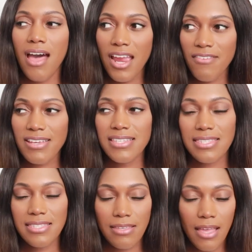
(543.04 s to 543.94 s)

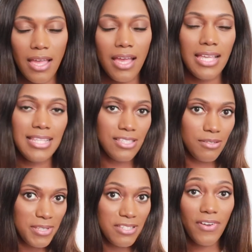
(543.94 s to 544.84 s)
Iris, a
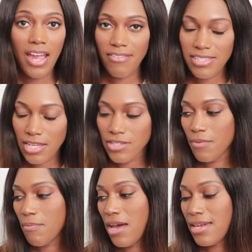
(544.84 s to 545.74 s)
little bit of iris, I
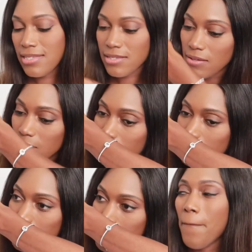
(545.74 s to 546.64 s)
don't mind.
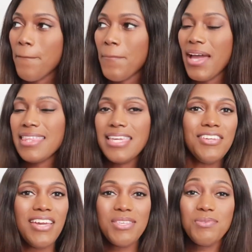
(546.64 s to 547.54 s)
But I think
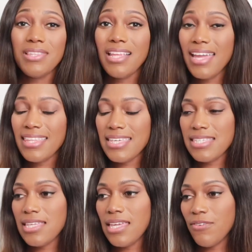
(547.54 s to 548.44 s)
you guys would like
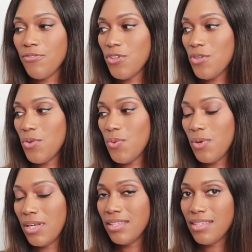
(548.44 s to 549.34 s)
this. If
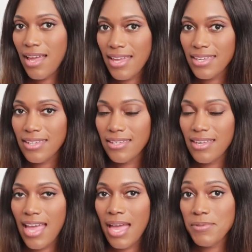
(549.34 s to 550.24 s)
you like
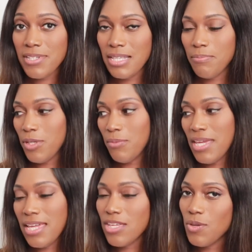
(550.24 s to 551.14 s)
Absolutely
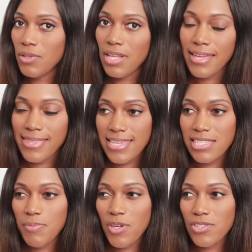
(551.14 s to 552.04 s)
Blooming, you will like
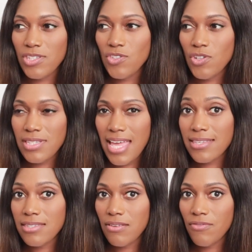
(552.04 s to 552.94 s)
this because it's not
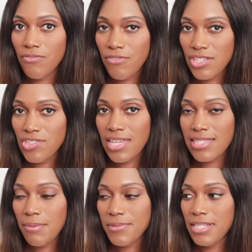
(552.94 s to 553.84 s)
as rich as
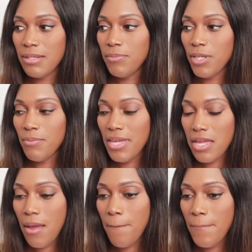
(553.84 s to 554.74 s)
Absolutely
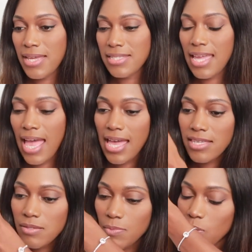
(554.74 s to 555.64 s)
Blooming, but it
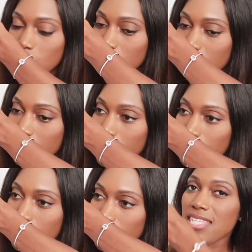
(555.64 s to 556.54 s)
has more,
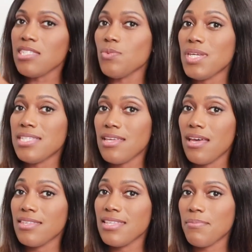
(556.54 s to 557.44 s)
it's sweeter
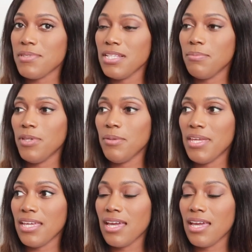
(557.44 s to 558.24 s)
than Absolutely Blooming.